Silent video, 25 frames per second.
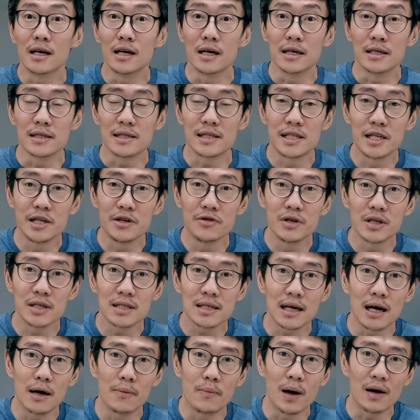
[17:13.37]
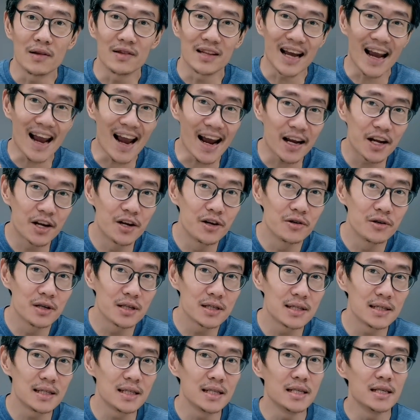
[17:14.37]
serious about the
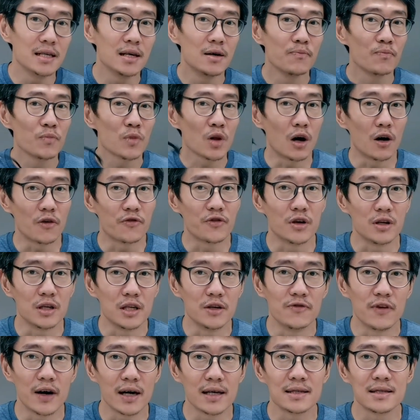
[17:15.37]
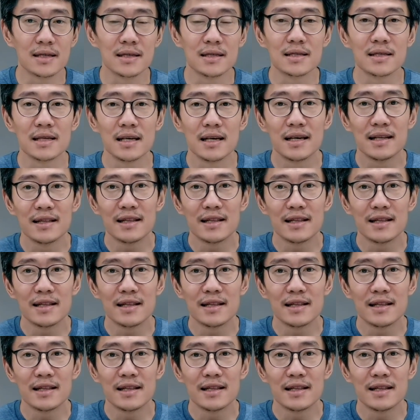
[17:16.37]
accuracy of your devices.